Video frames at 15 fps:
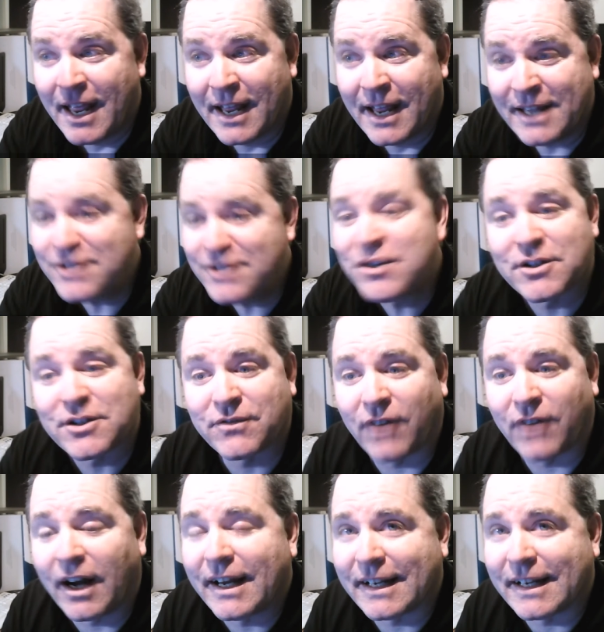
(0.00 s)
He's just
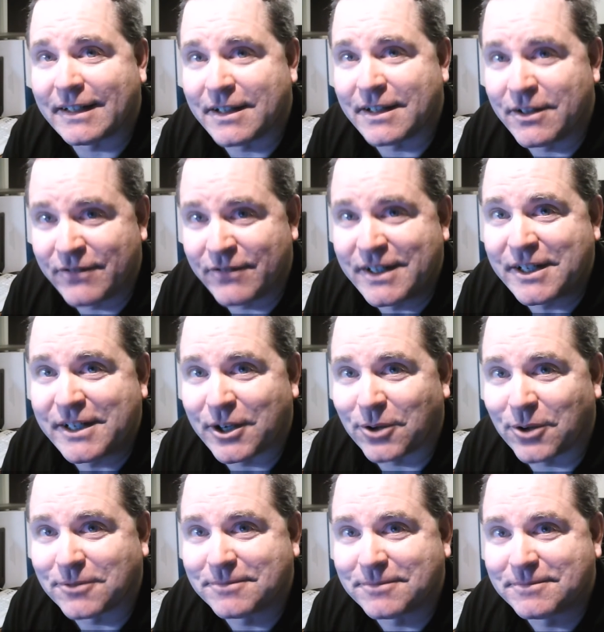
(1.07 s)
fine in the
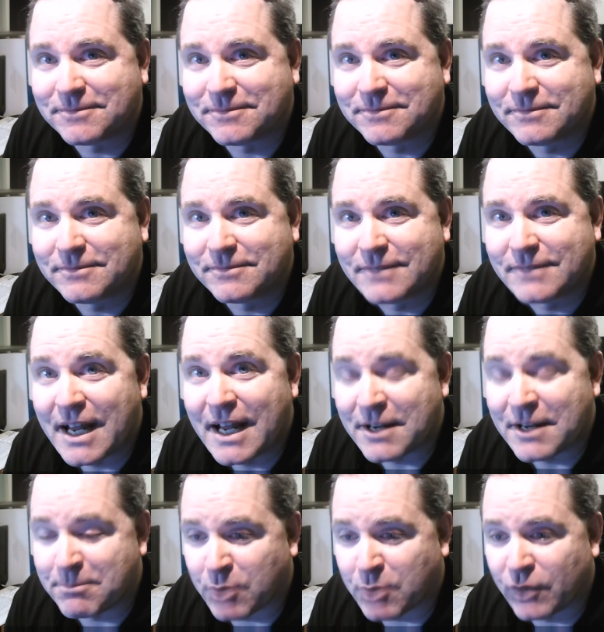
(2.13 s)
video.
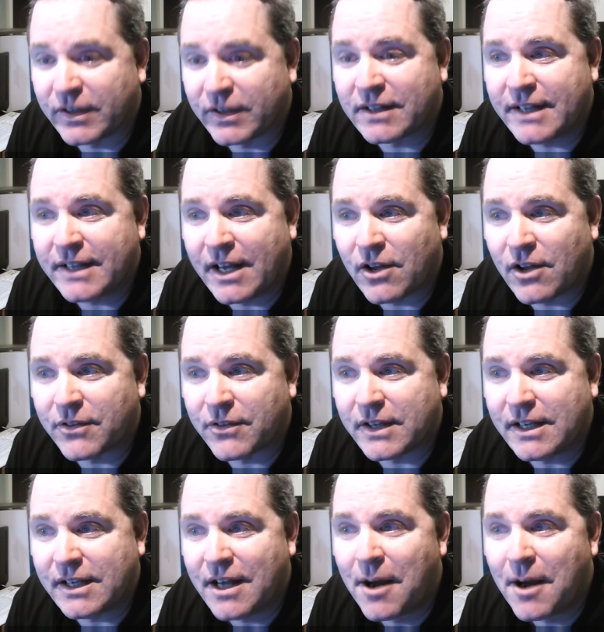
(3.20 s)
Perfectly
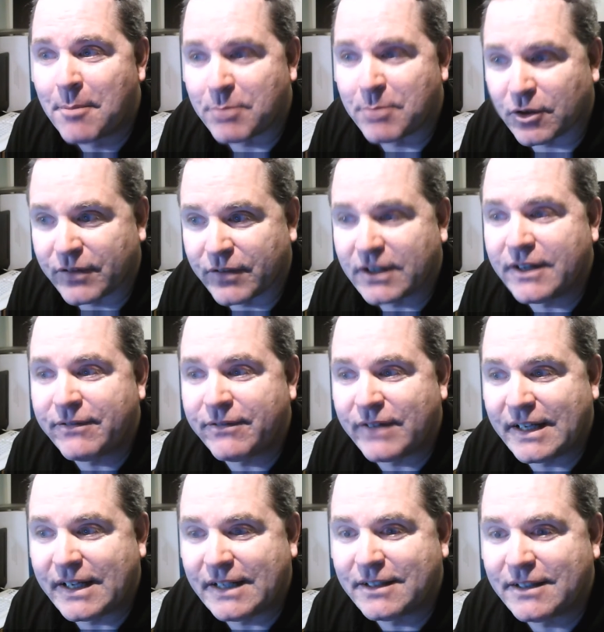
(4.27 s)
healthy, perfectly
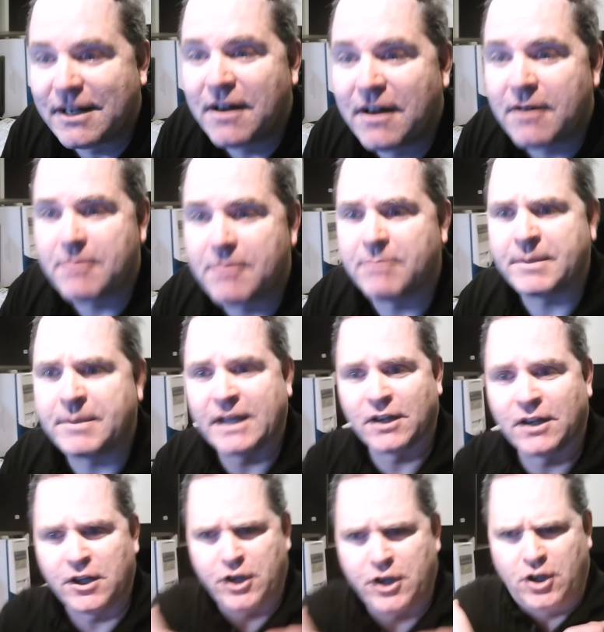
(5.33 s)
fit, being a
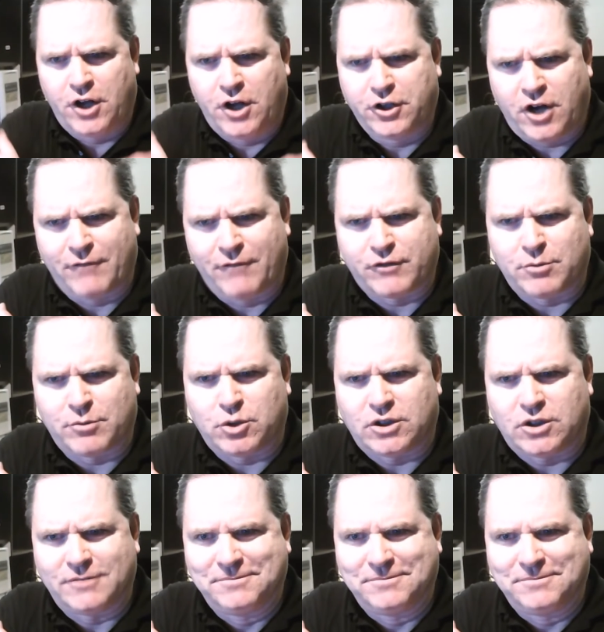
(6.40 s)
little uncomfortable.